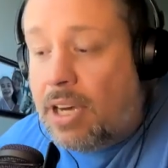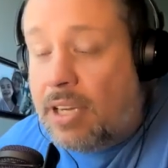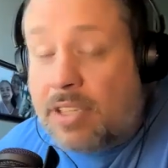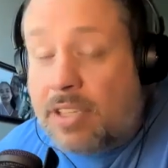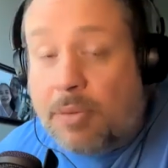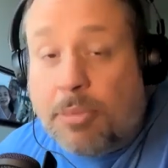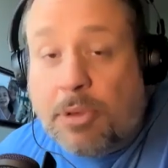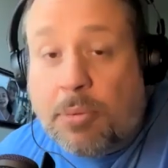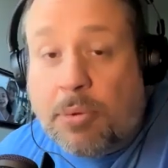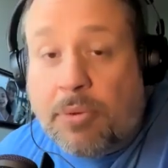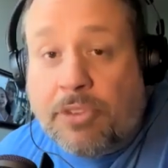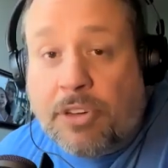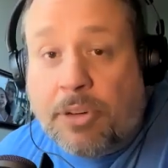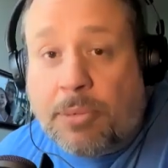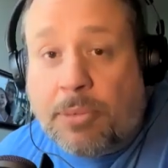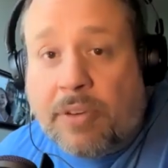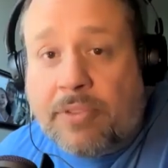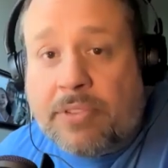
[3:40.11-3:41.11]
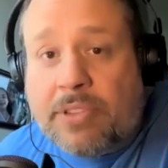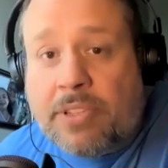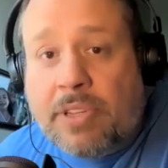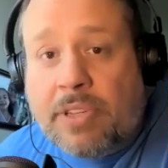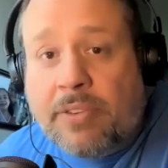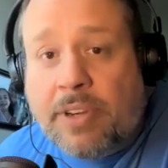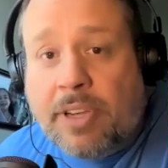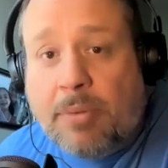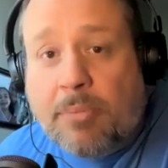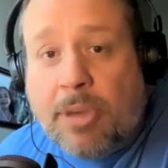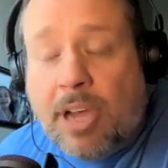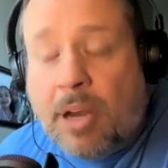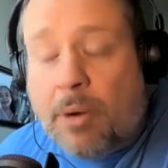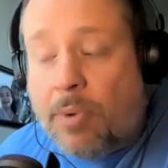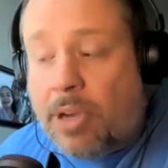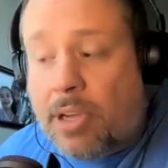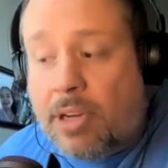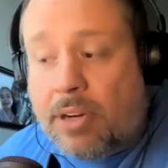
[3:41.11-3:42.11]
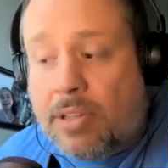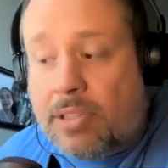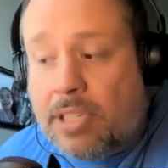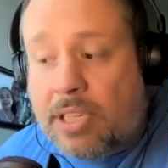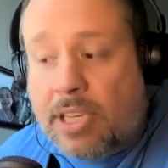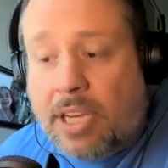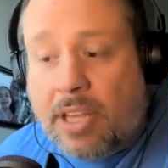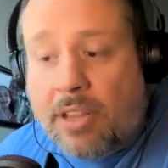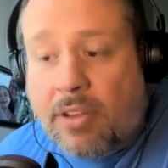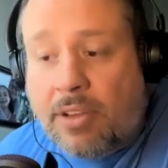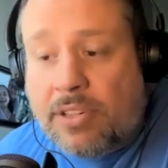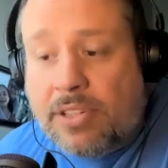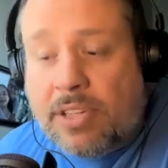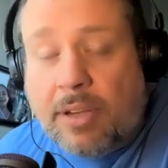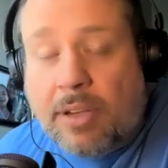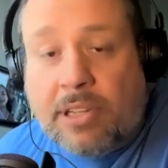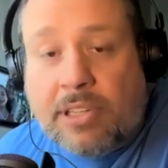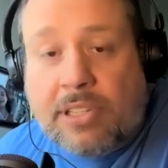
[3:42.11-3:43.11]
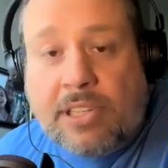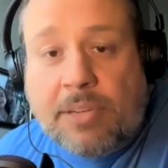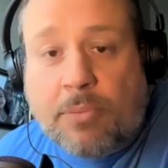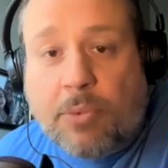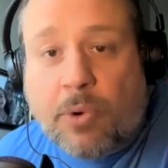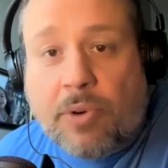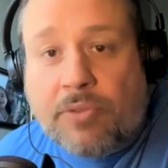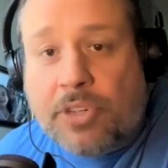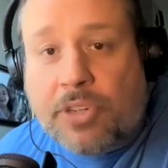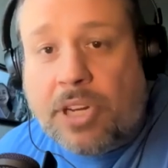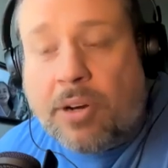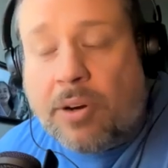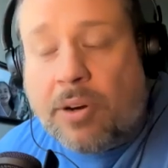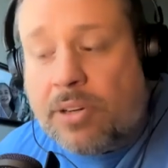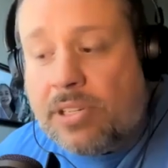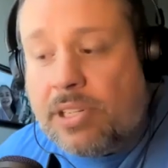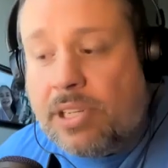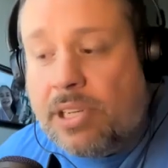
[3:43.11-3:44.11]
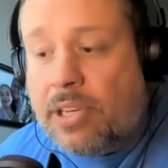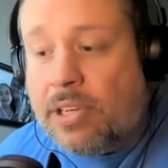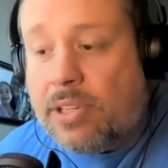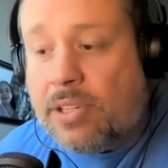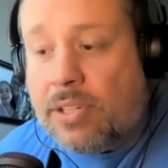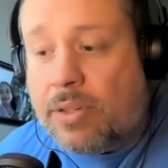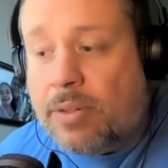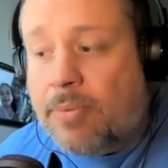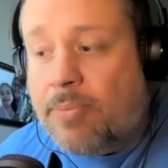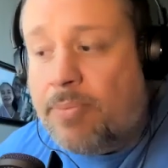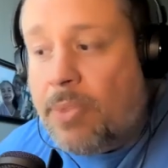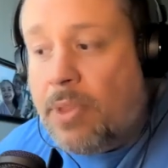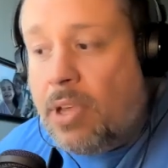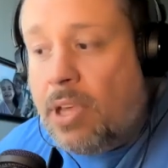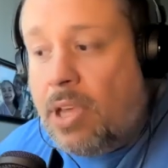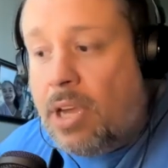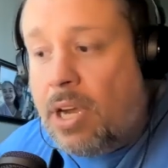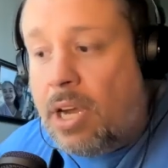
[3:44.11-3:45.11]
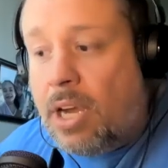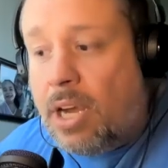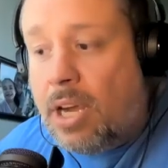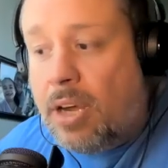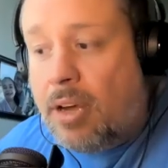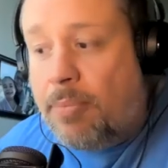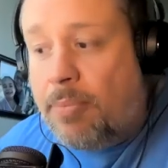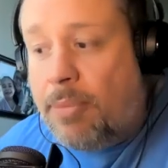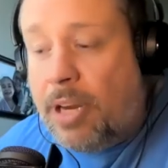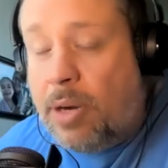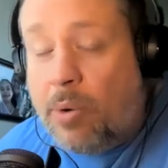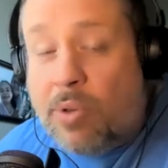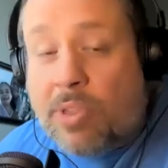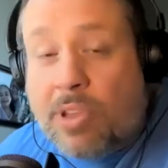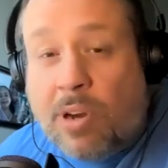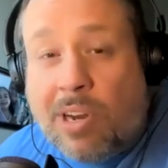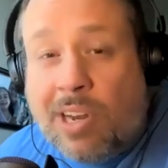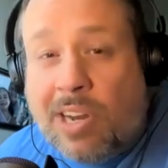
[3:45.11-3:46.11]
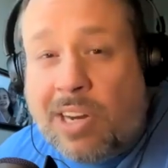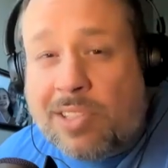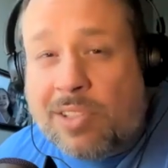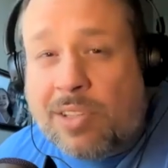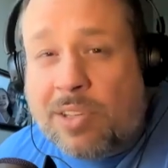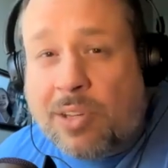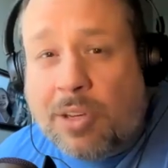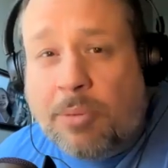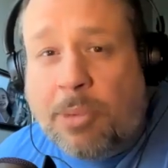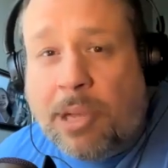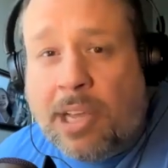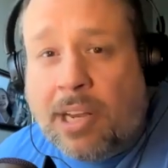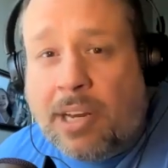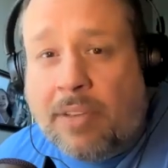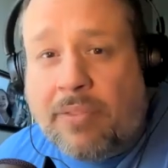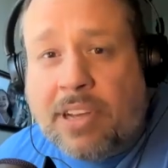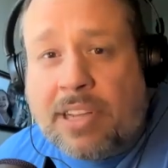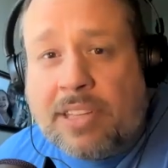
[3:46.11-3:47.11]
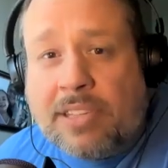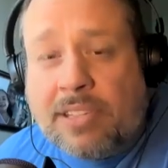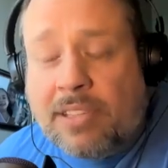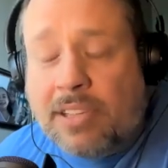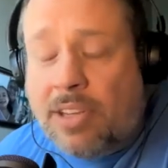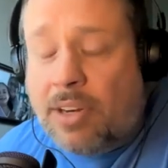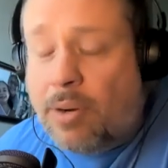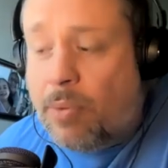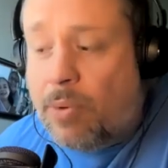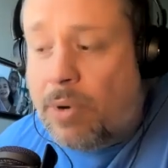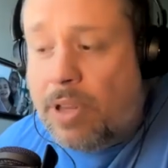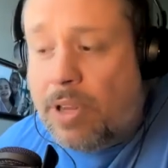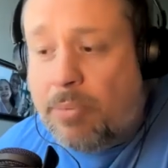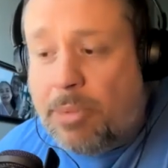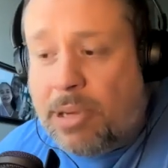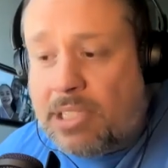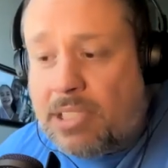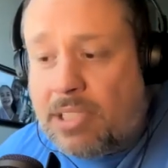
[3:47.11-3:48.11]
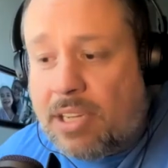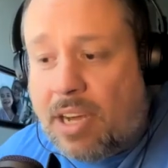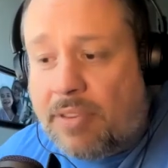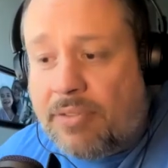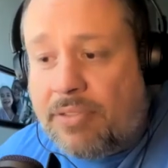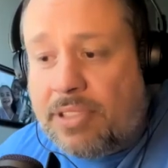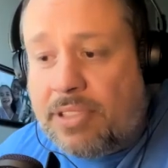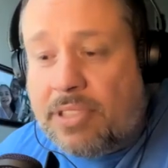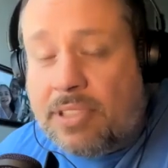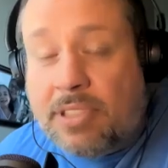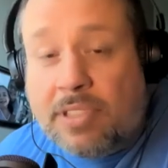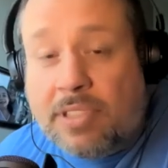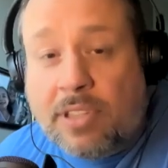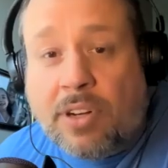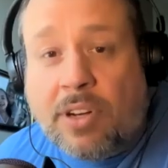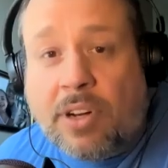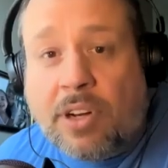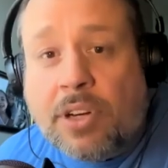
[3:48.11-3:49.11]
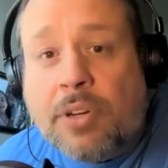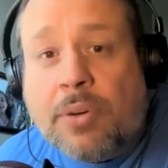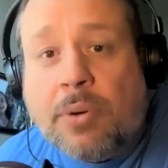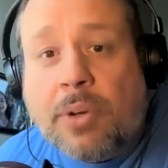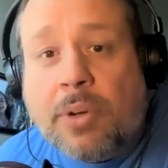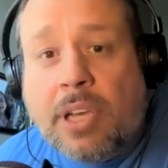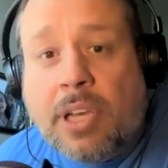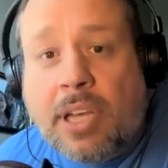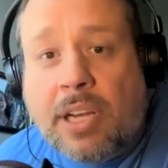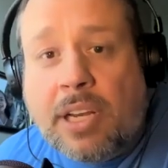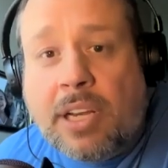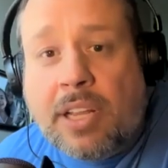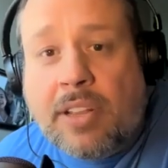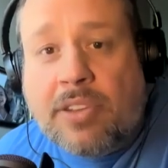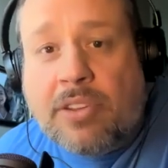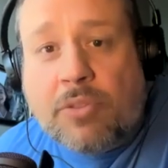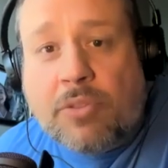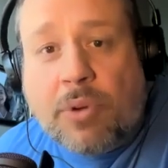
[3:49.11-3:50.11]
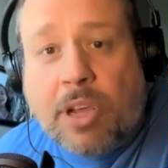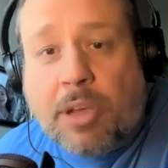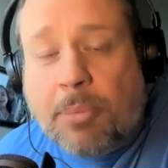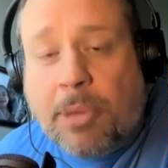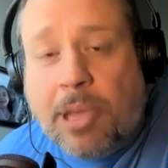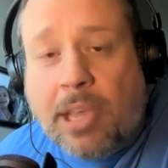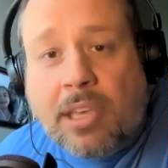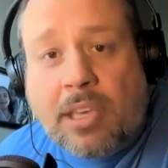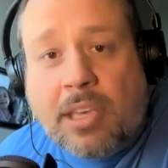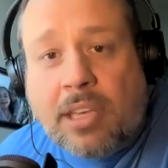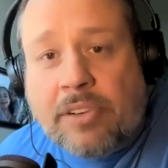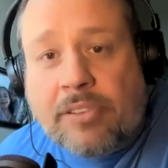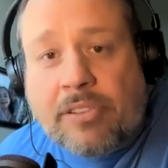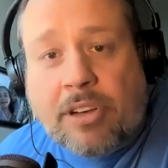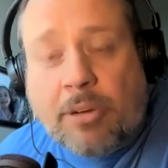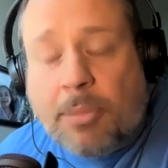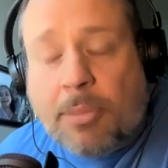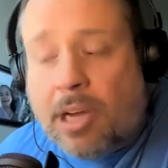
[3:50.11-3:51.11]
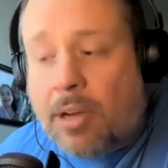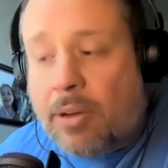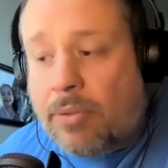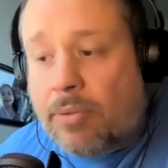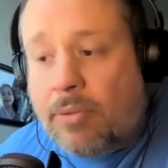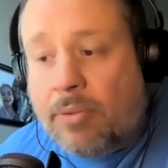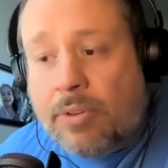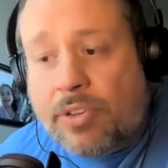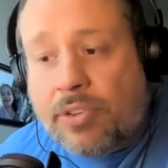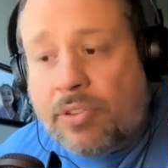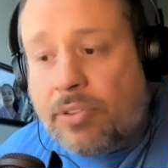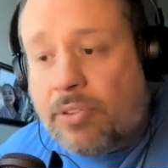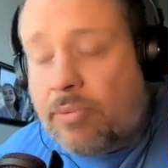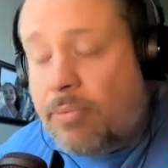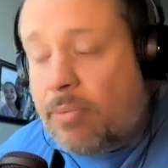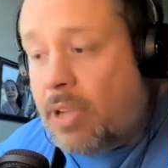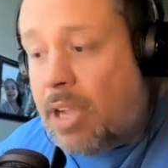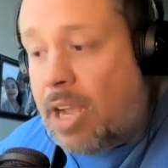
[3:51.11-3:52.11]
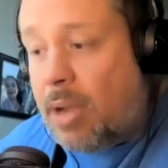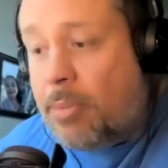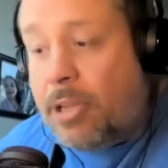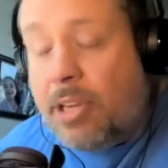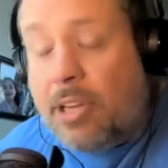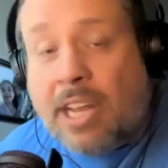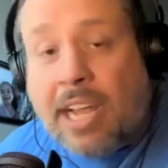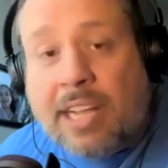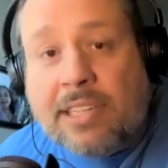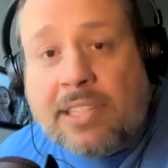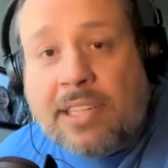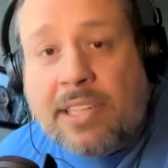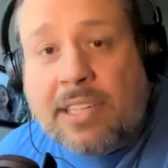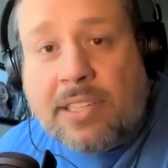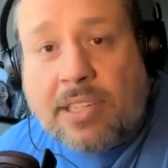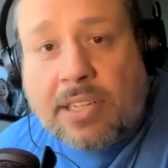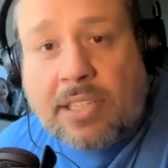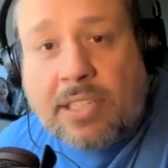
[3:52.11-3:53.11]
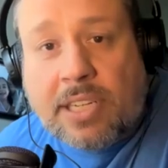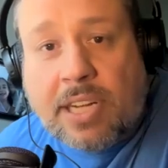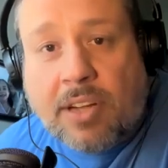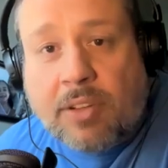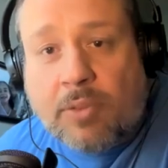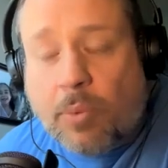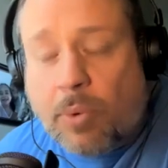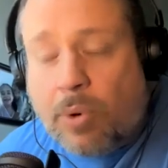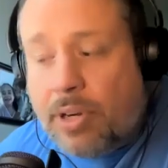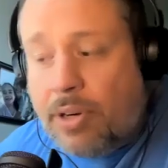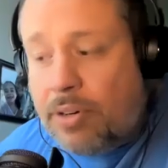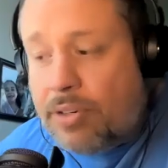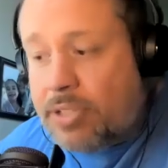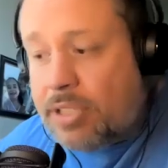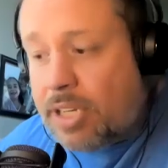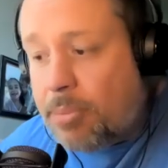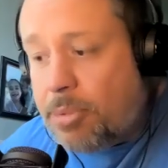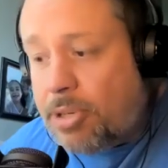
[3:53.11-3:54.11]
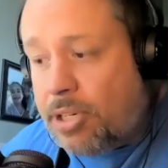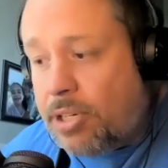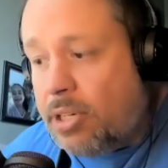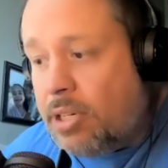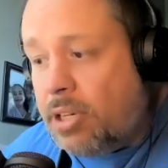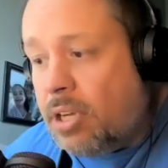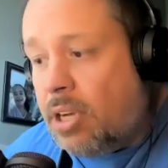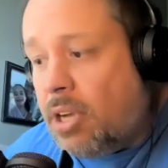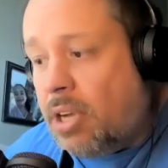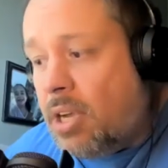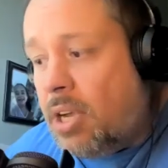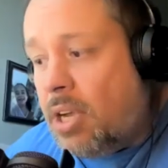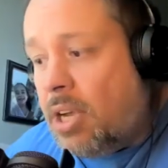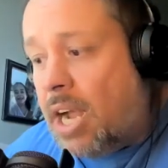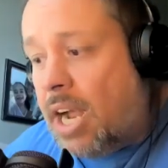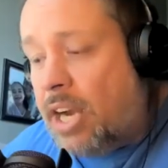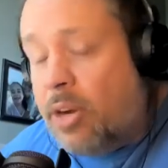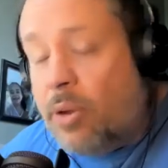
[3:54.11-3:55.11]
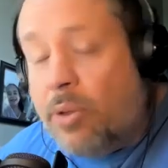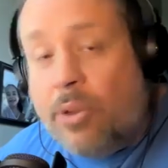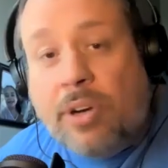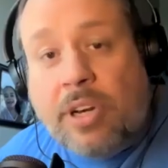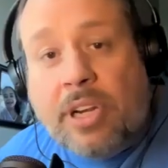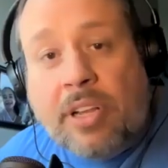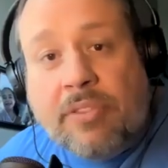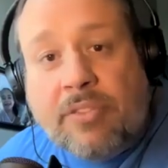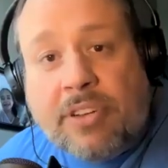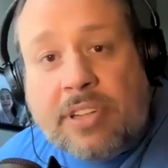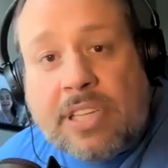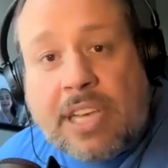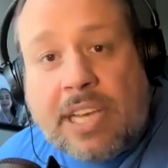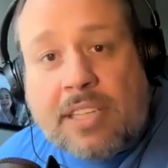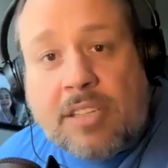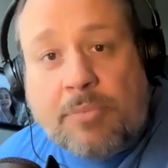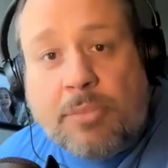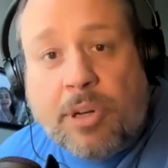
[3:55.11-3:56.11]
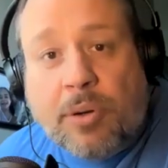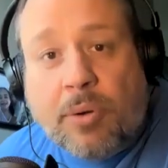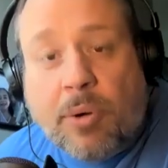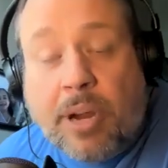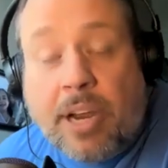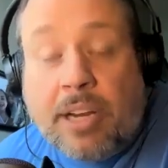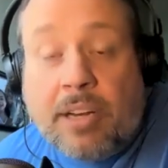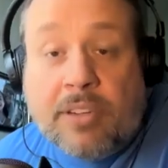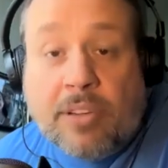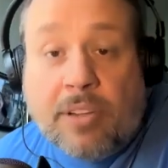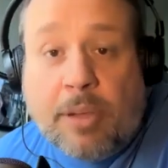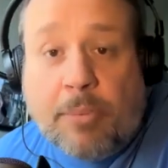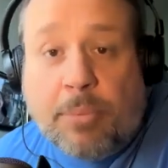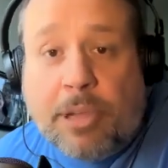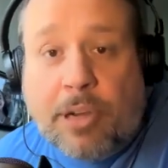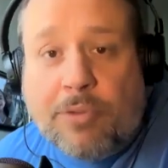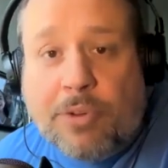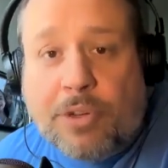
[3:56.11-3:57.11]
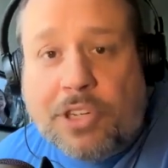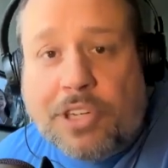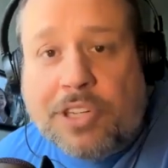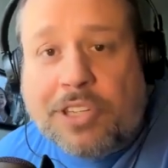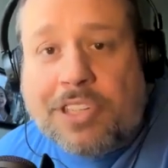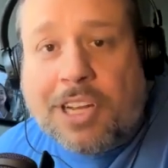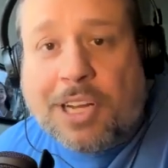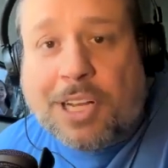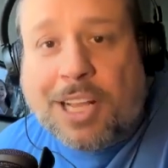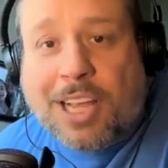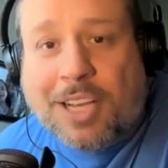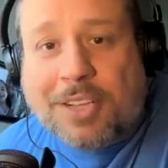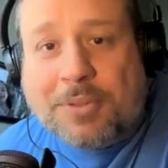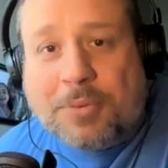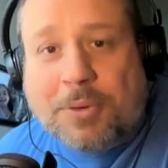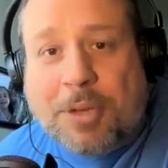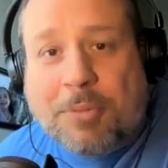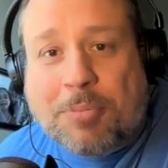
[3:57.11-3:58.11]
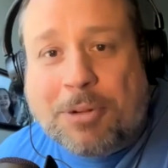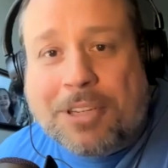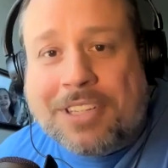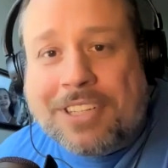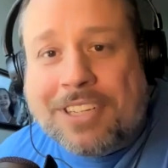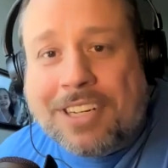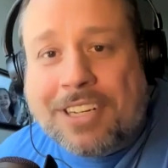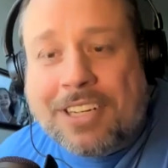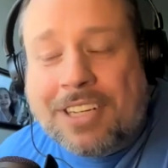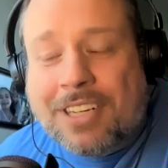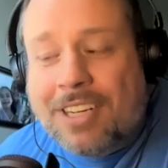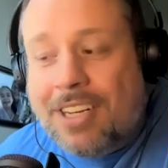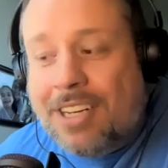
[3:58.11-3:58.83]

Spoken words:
Some people have jumped off the TVD bandwagon altogether. They're saying, let's see more of Jake Garcia. So, and North Carolina's good, man. They've got, one of the best offenses in the country. And this Drake May kid has come out 19 touchdowns, 1 interception. I know their defense hasn't been great until they played Virginia Tech last week, but to